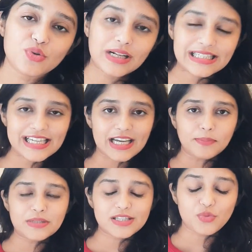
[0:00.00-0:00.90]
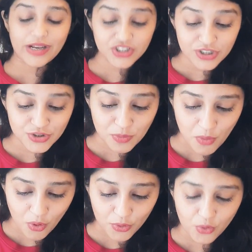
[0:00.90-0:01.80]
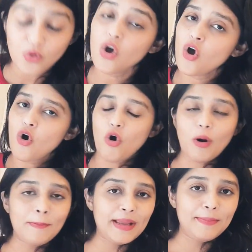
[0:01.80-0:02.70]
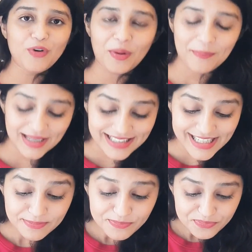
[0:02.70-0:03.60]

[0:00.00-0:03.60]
So I'll take up this question tomorrow or maybe on Monday.